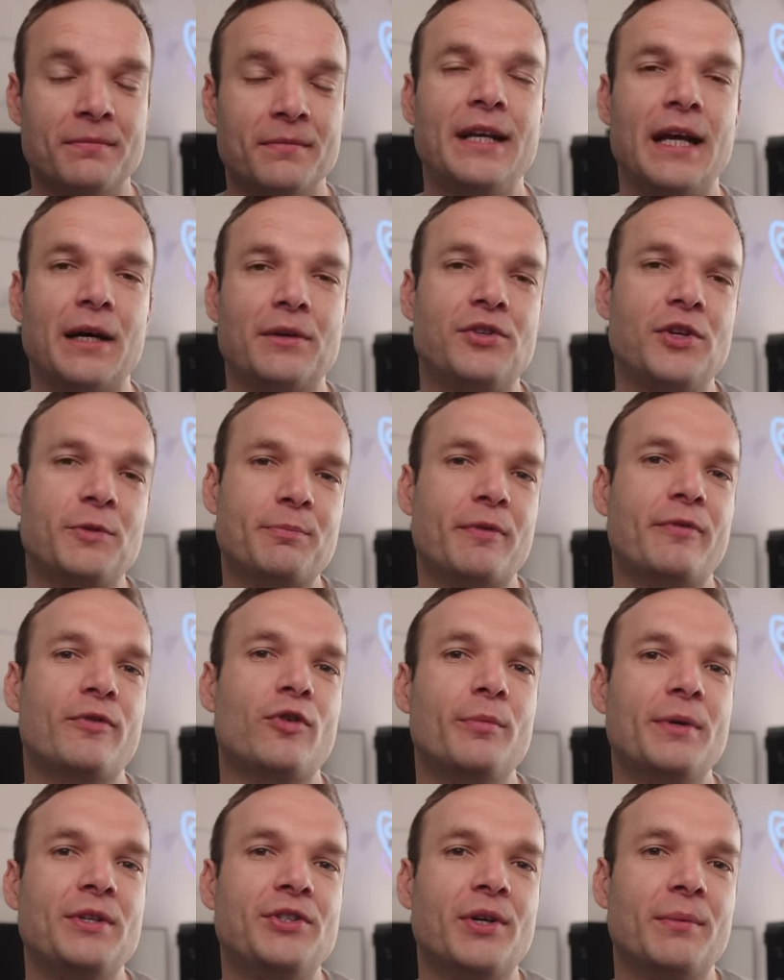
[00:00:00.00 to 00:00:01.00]
Now, just
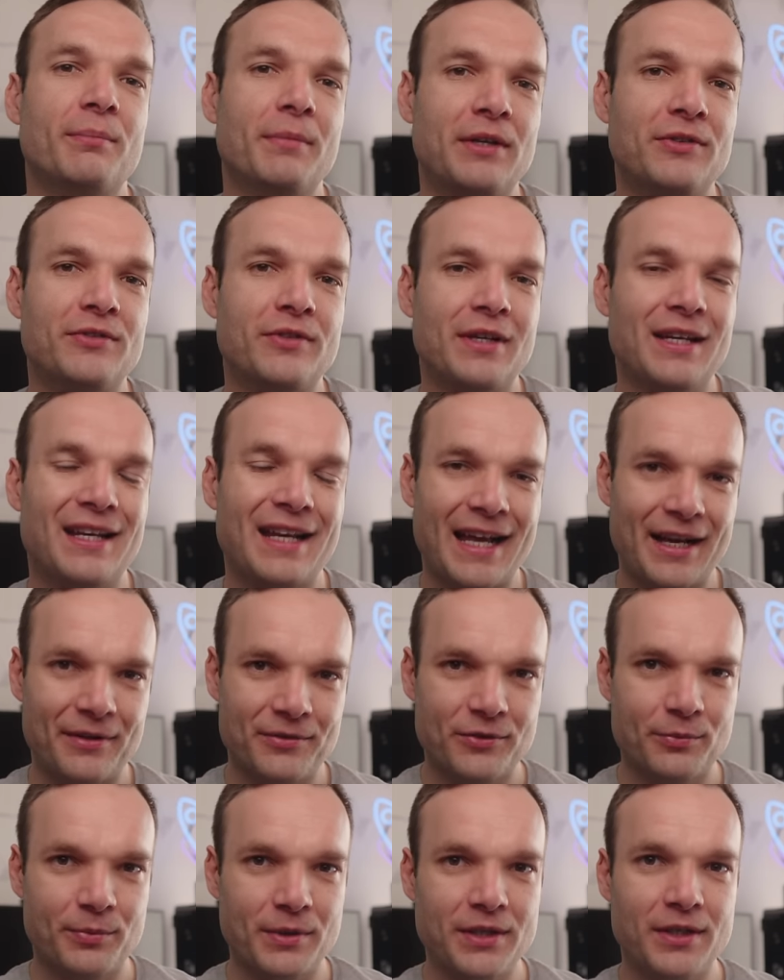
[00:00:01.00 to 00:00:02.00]
before we jump into the
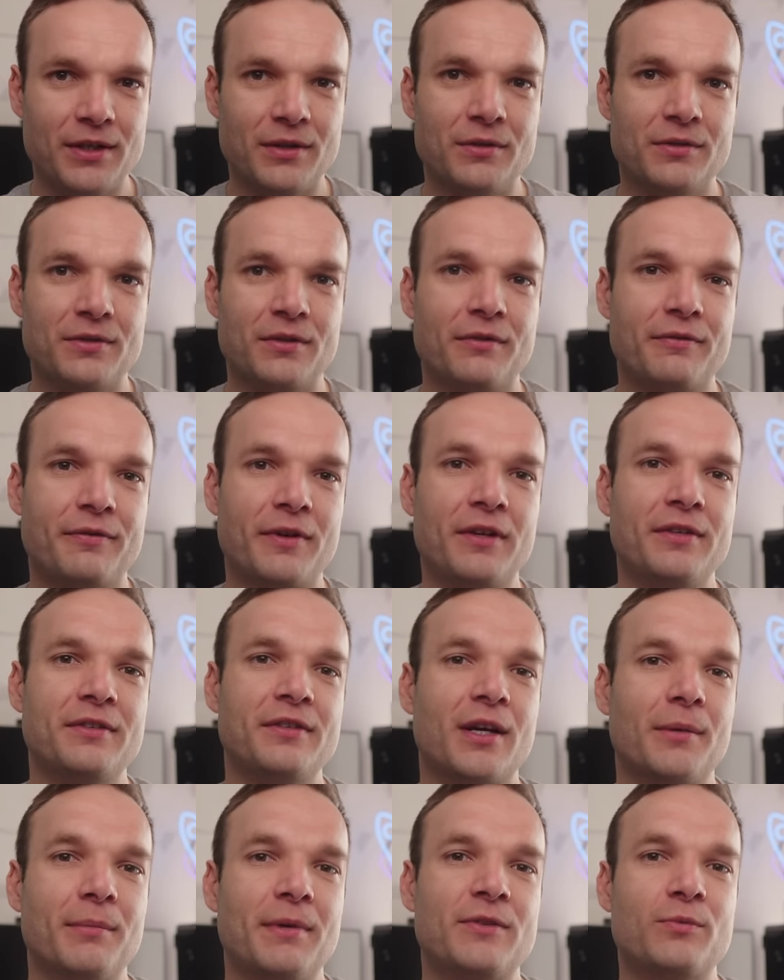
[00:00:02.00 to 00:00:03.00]
accounts we use, first
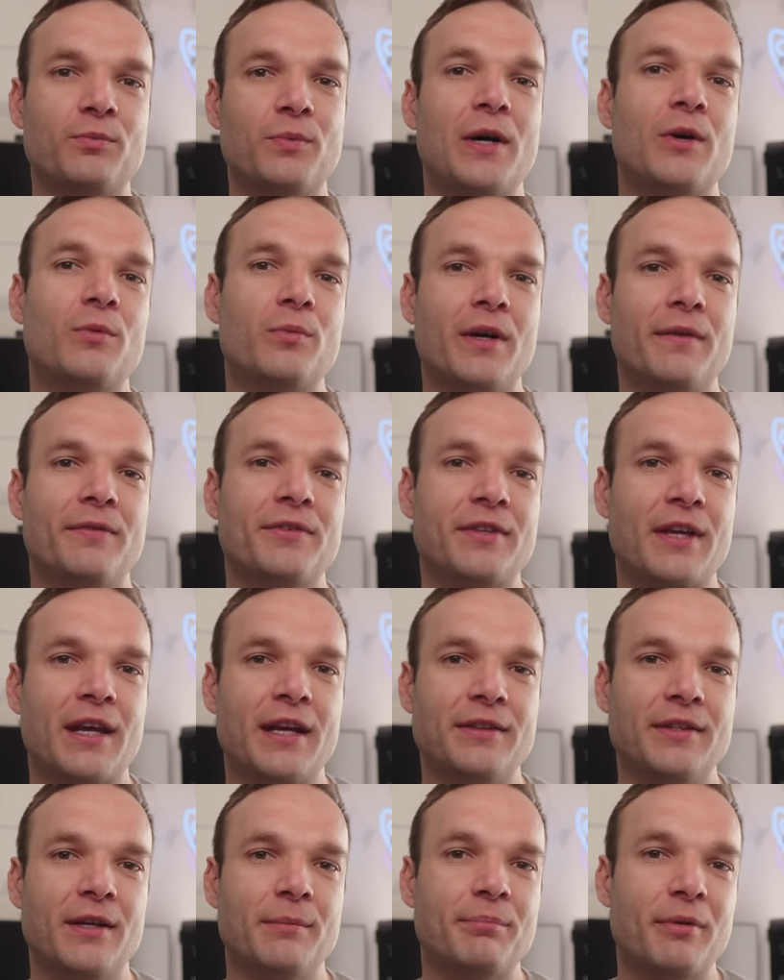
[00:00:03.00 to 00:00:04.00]
up, it's well worth
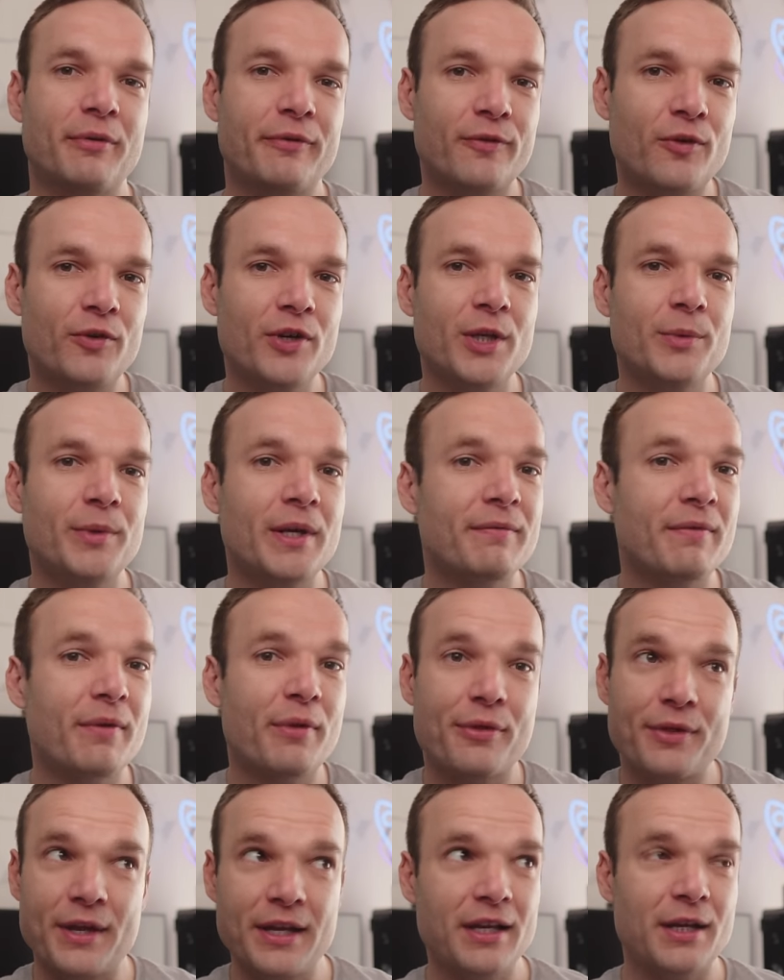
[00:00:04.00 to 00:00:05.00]
saying that before you even
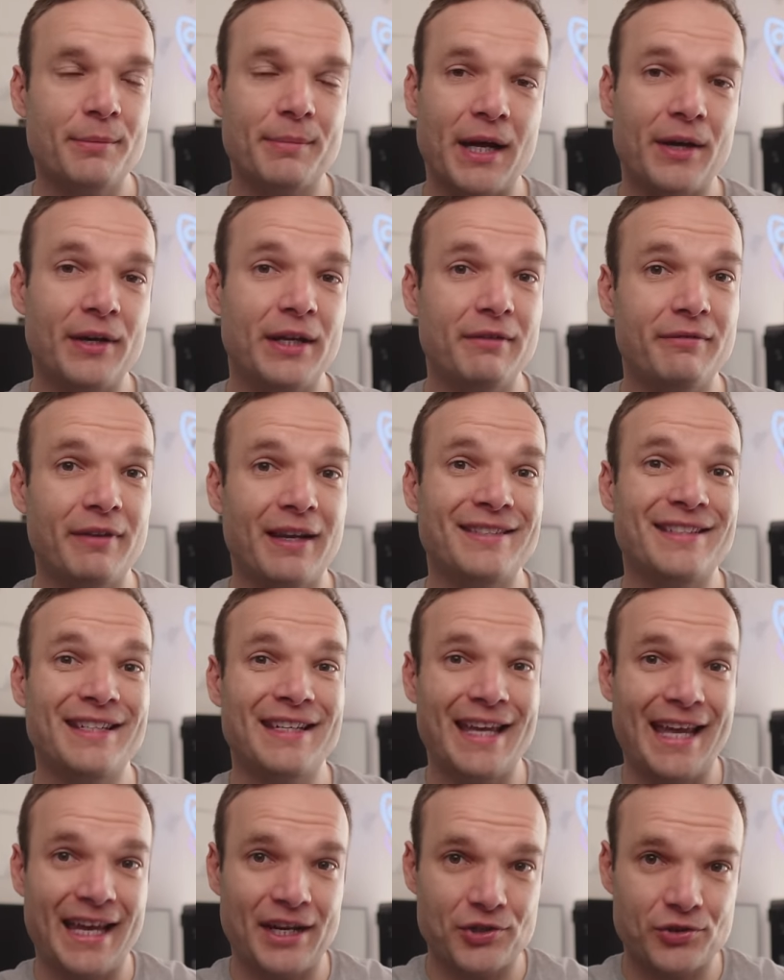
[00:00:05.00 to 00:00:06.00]
think about
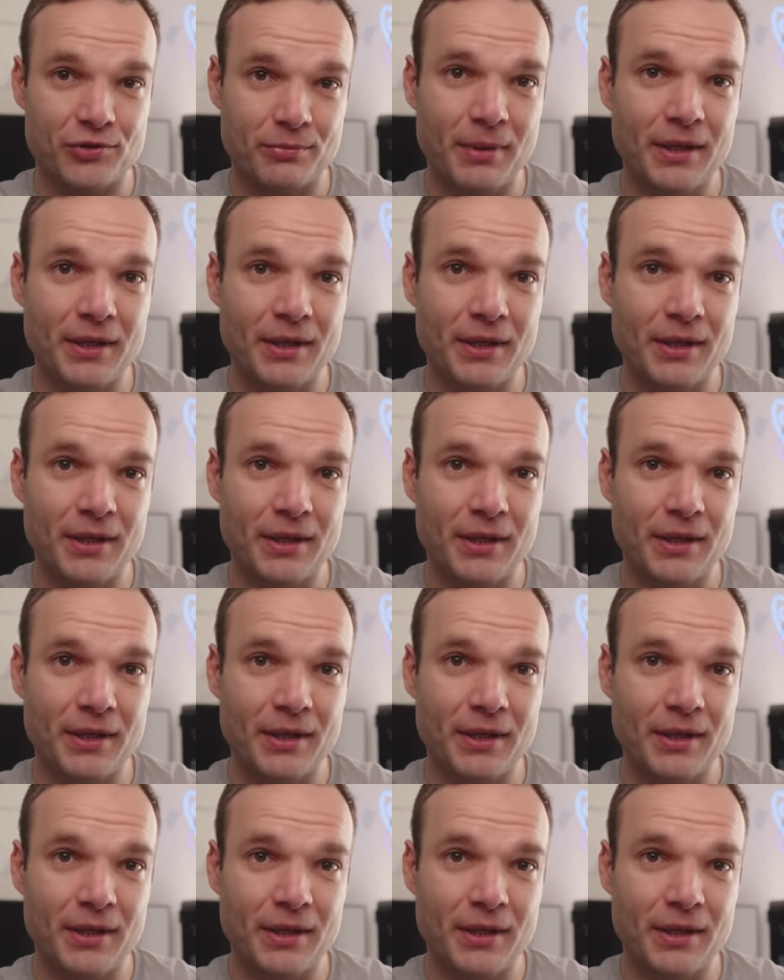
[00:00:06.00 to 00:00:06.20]
investing extra